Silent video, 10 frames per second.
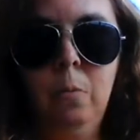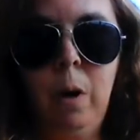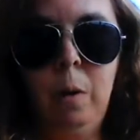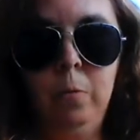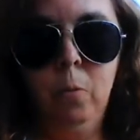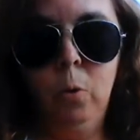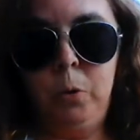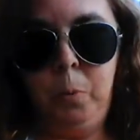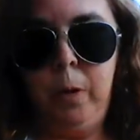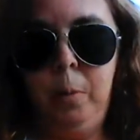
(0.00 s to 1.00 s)
right before
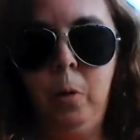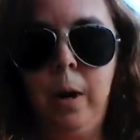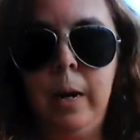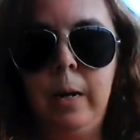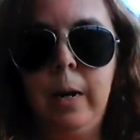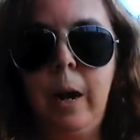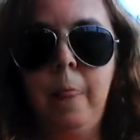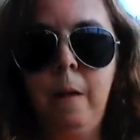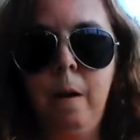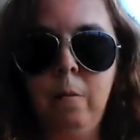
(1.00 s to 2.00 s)
spring break, and I
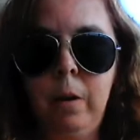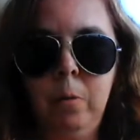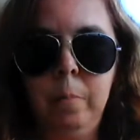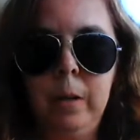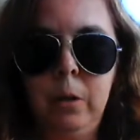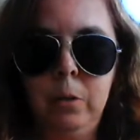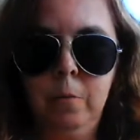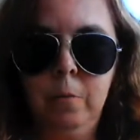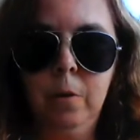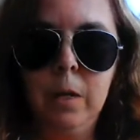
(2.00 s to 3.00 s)
thought it would be
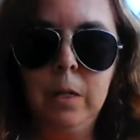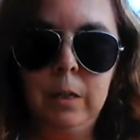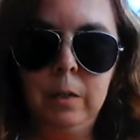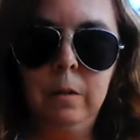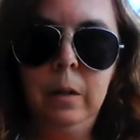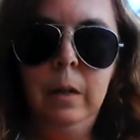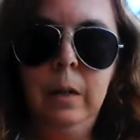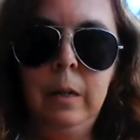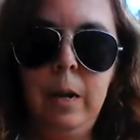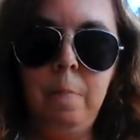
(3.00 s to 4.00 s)
good for us to
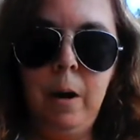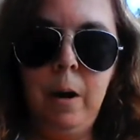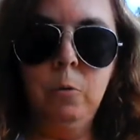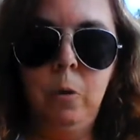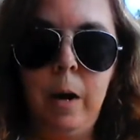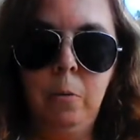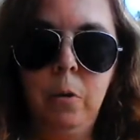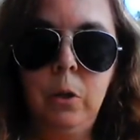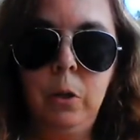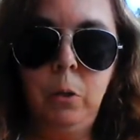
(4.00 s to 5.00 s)
get back on track
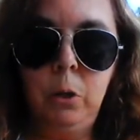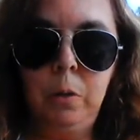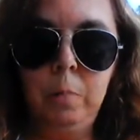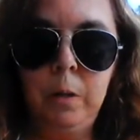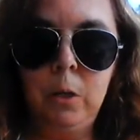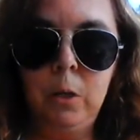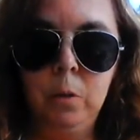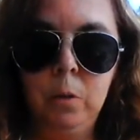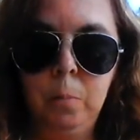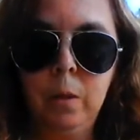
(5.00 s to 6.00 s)
with a new Junie B.
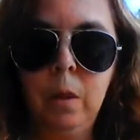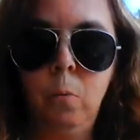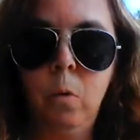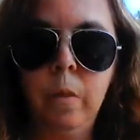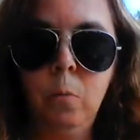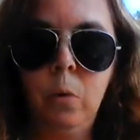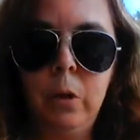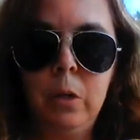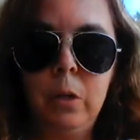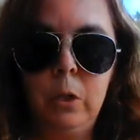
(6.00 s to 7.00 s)
Jones book. And the one that we're
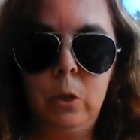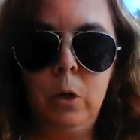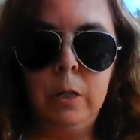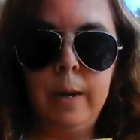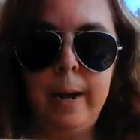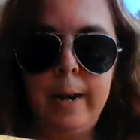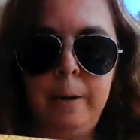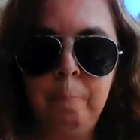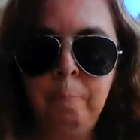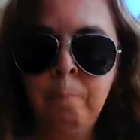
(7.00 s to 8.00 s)
going to start
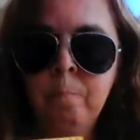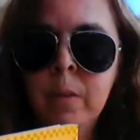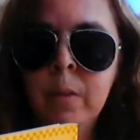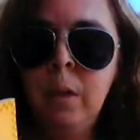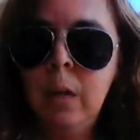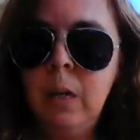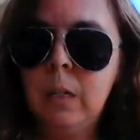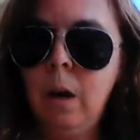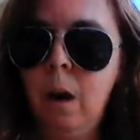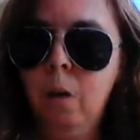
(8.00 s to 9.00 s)
today
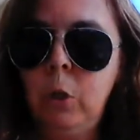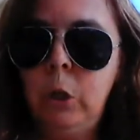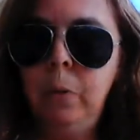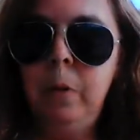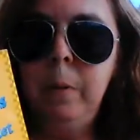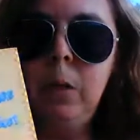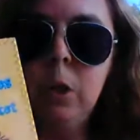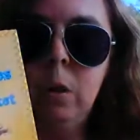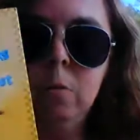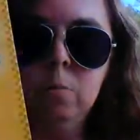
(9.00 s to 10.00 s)
is called Junie B.
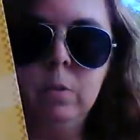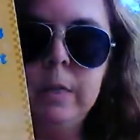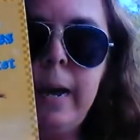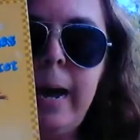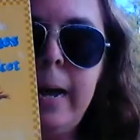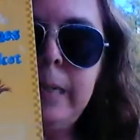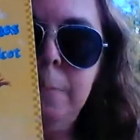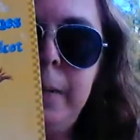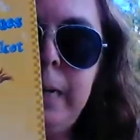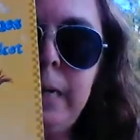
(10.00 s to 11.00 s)
Jones Has
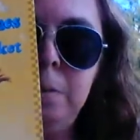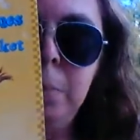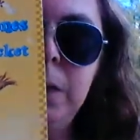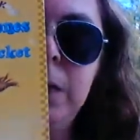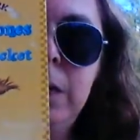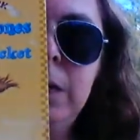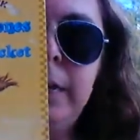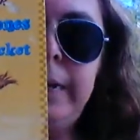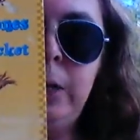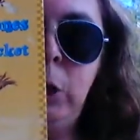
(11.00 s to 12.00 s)
a Peep
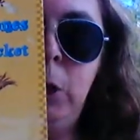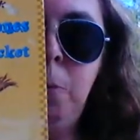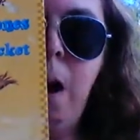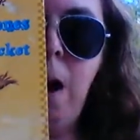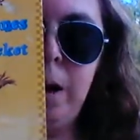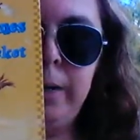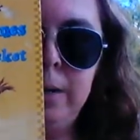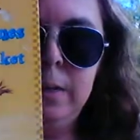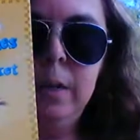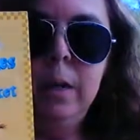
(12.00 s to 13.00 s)
in Her
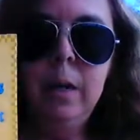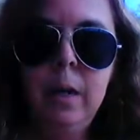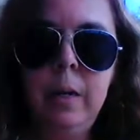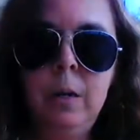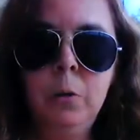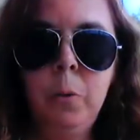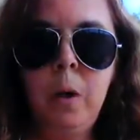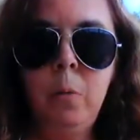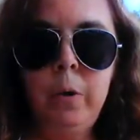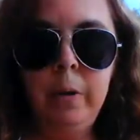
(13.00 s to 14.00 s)
Pocket. And here's
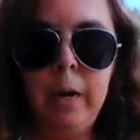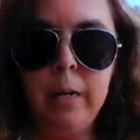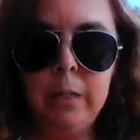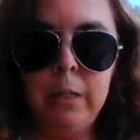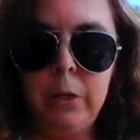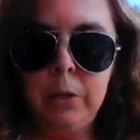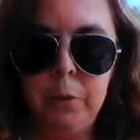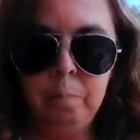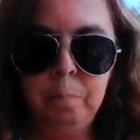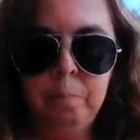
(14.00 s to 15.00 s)
what I want you guys to do.